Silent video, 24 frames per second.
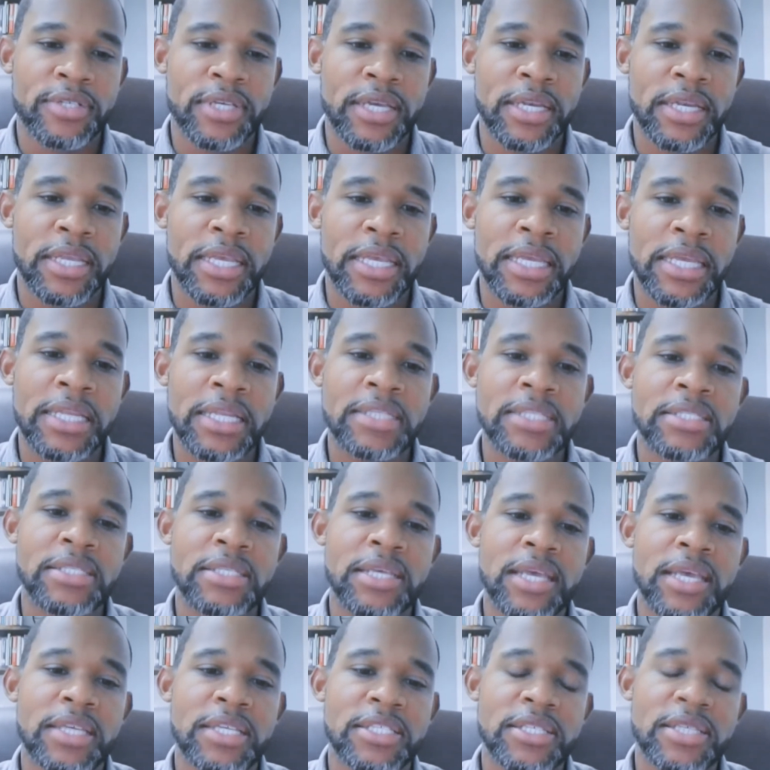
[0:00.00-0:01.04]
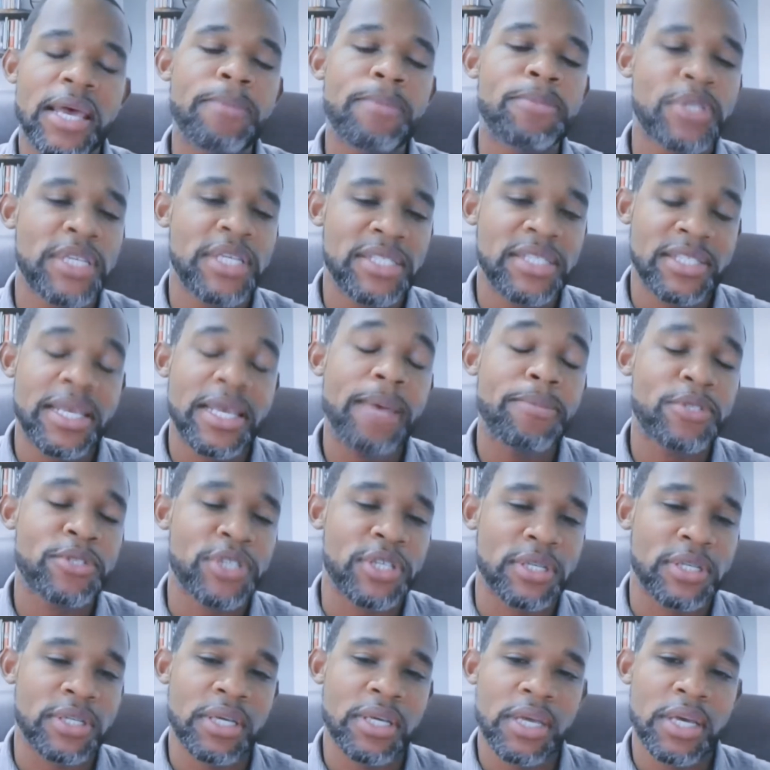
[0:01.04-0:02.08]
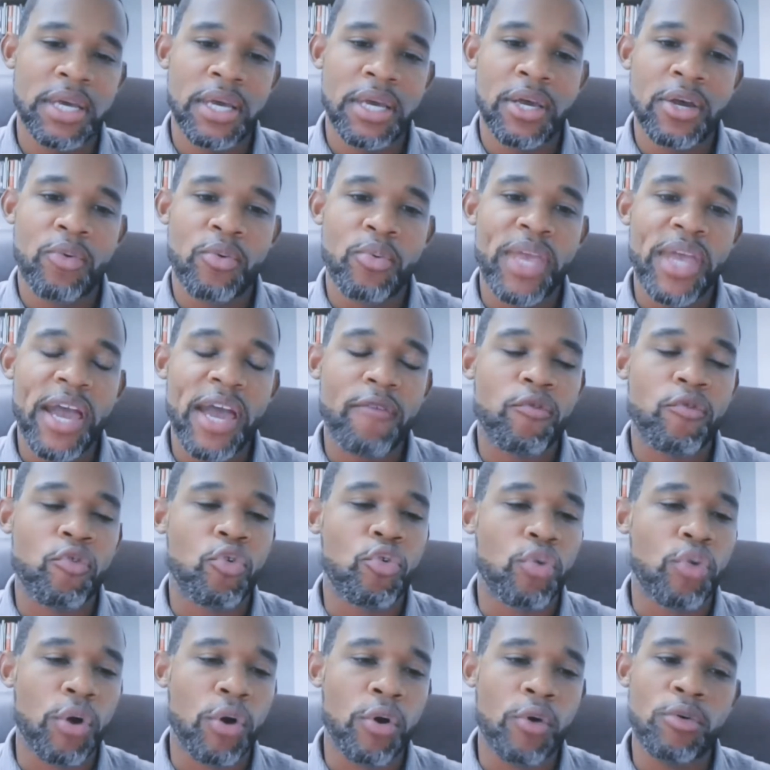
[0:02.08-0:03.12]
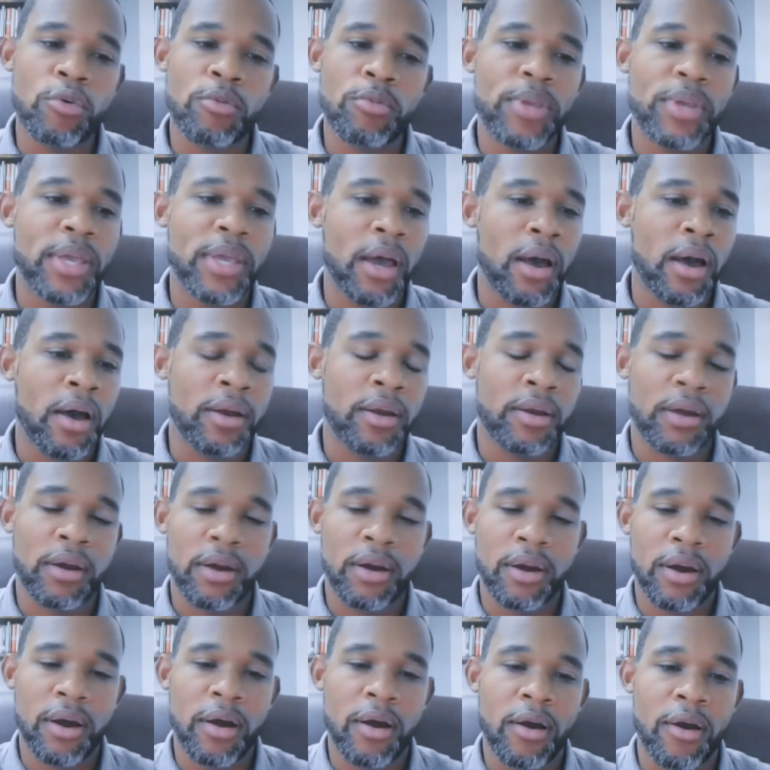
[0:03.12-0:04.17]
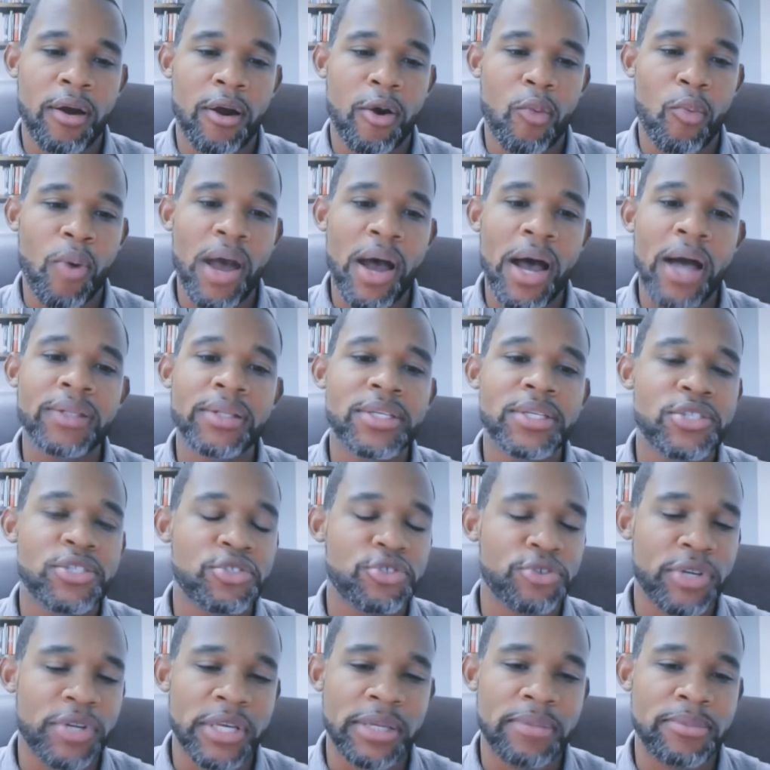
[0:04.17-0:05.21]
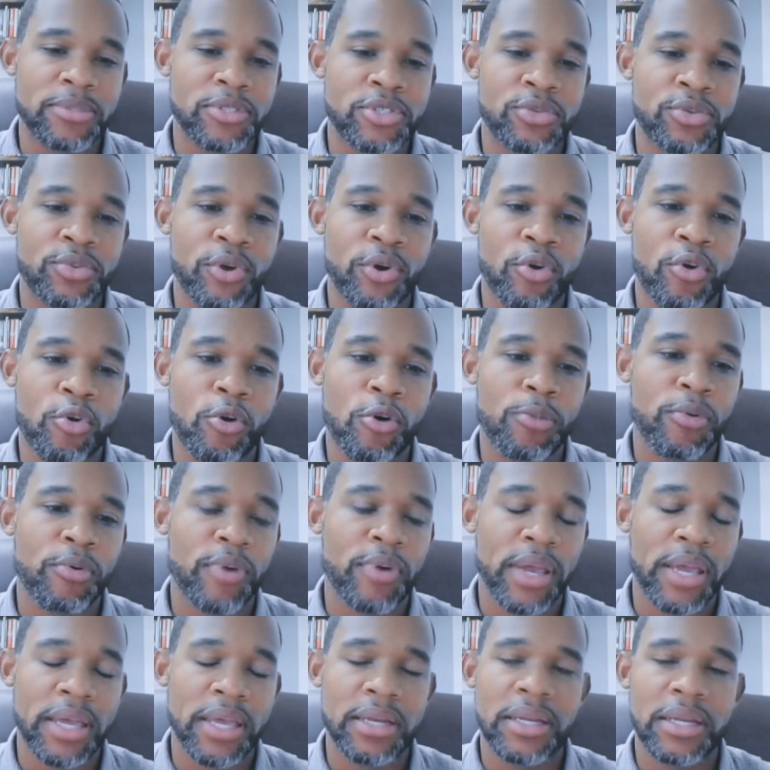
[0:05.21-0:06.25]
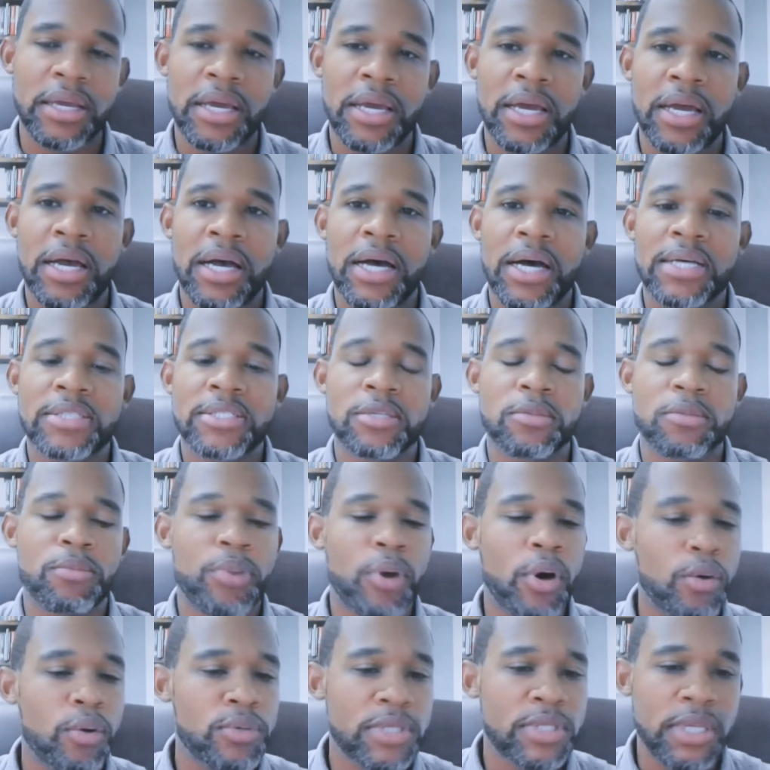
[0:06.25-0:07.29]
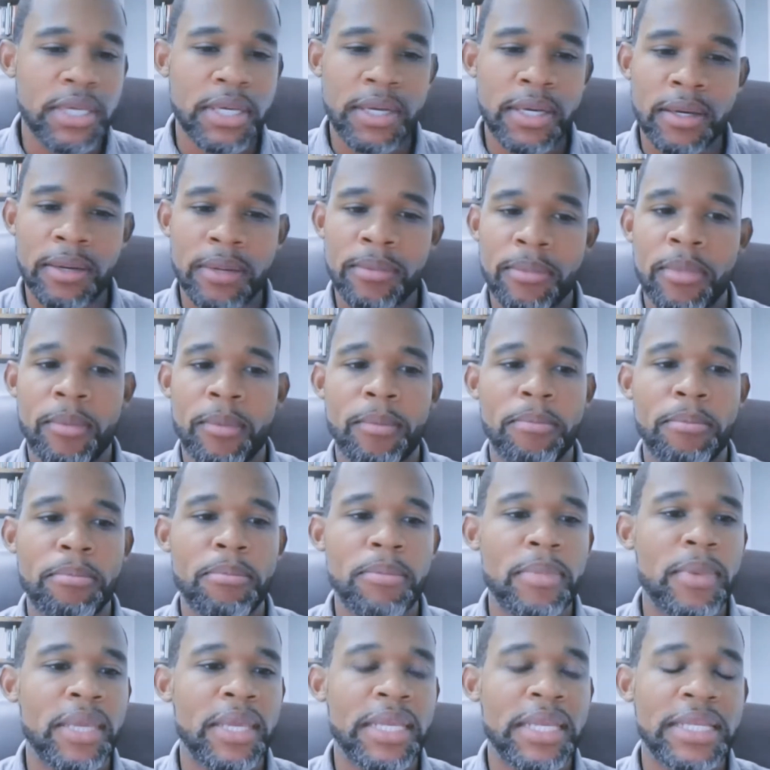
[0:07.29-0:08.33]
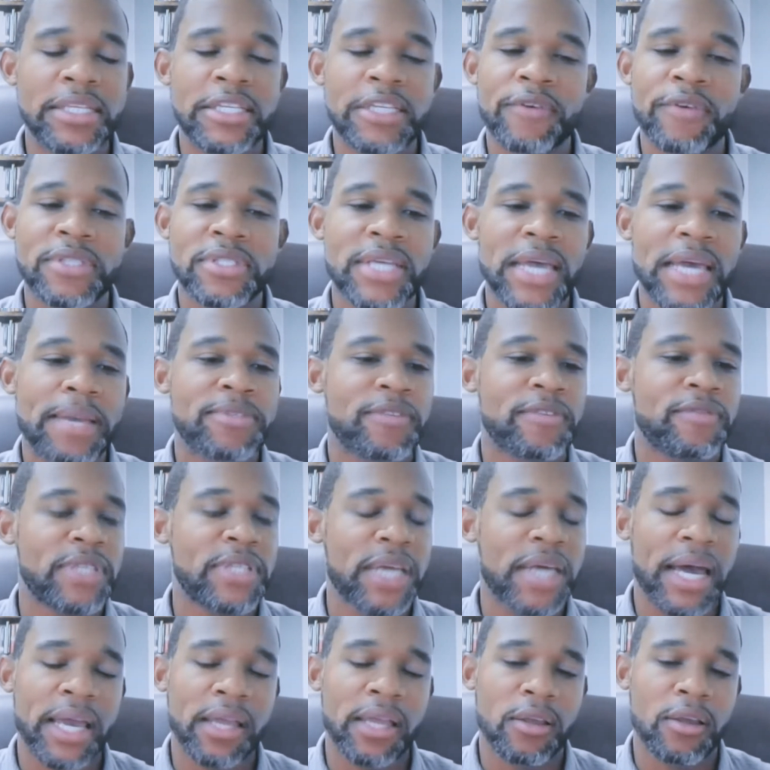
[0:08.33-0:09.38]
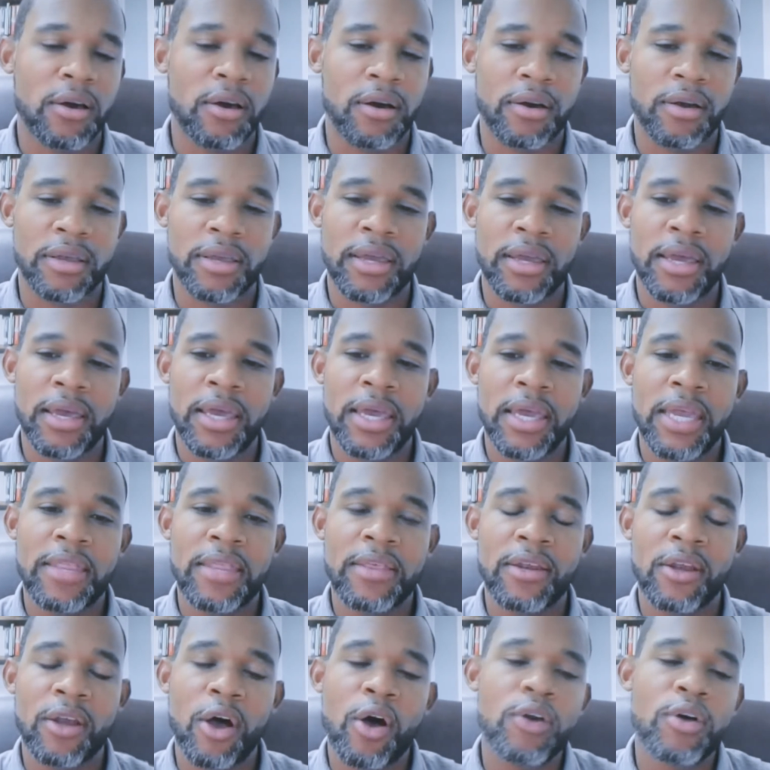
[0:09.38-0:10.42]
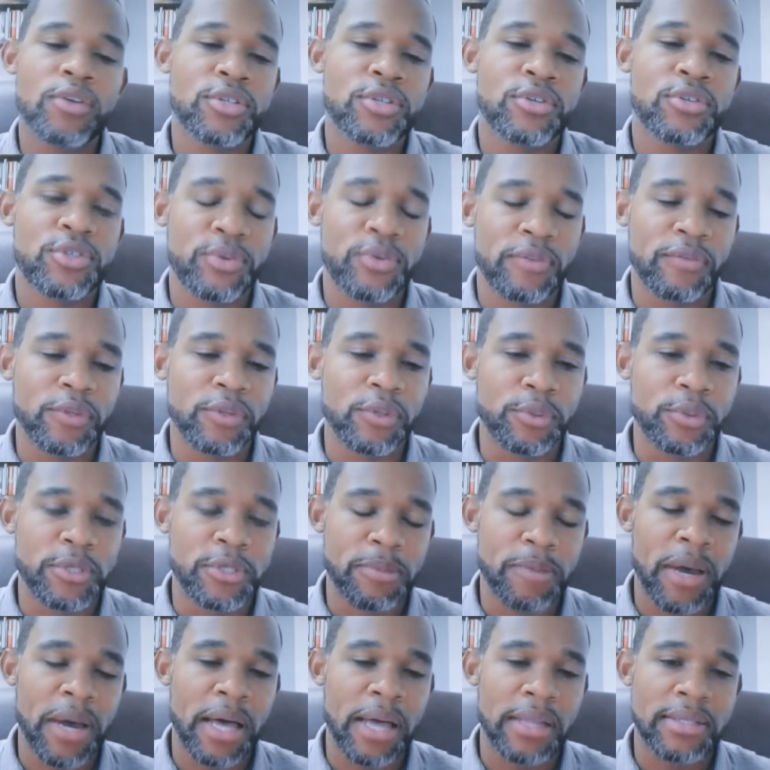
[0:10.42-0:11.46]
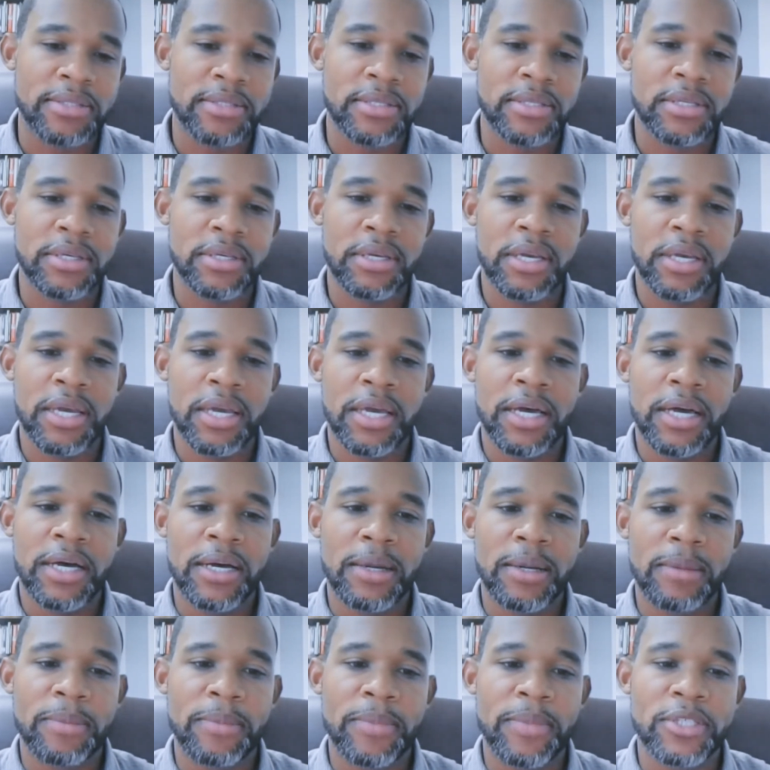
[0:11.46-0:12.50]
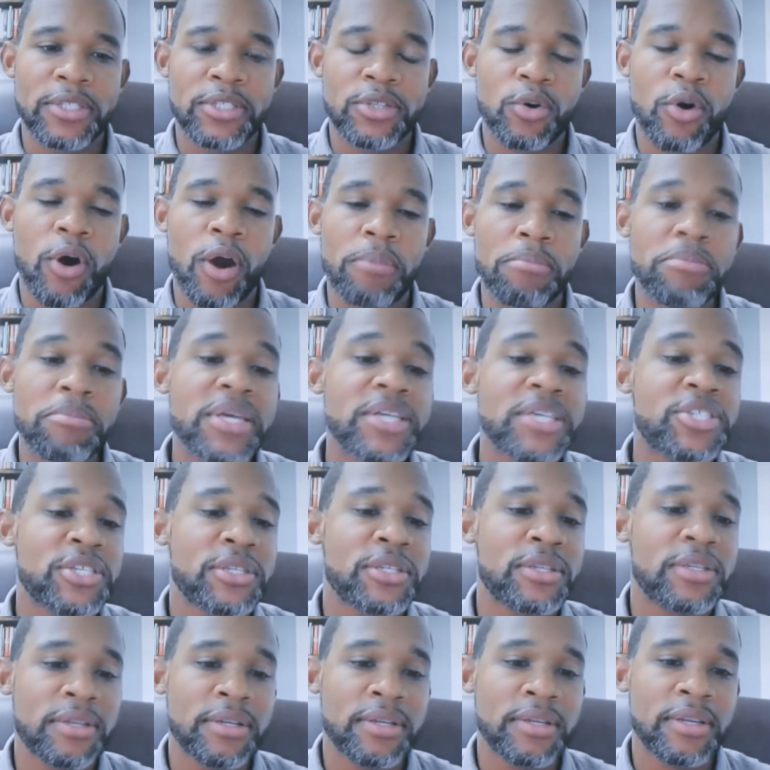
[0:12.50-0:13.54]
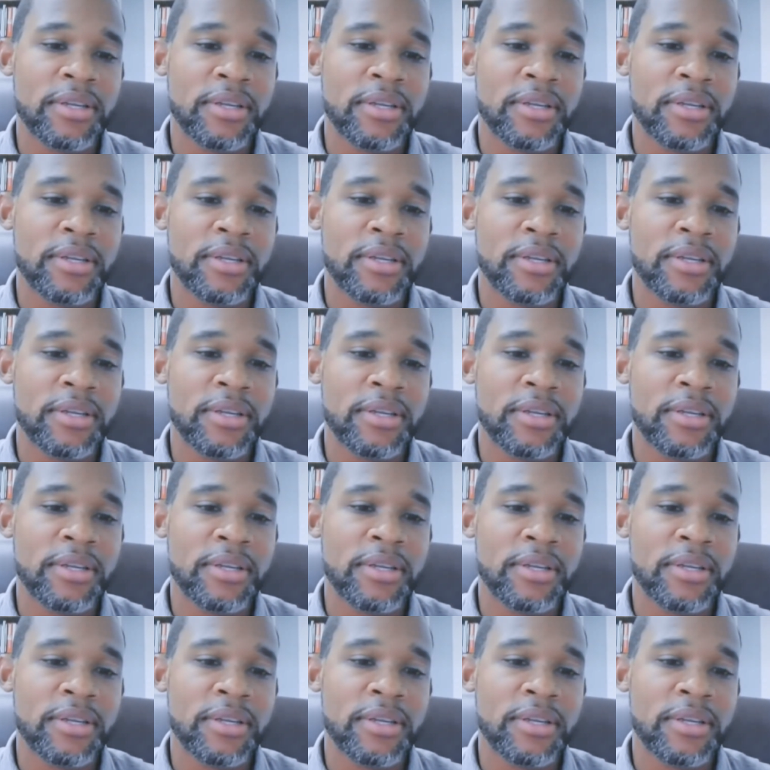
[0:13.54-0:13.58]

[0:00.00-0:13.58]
And in its inception, we have grown beyond our wildest dreams to incorporate a symposium, many different types of dialogue, and then also to influence policy. And so our mission...